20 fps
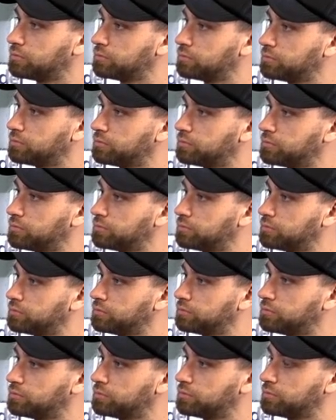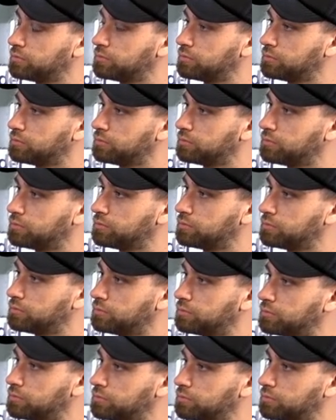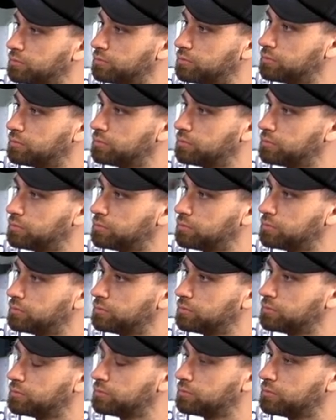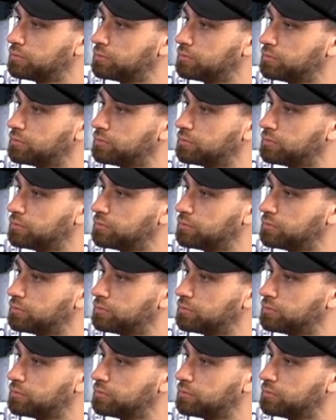This person isn't speaking.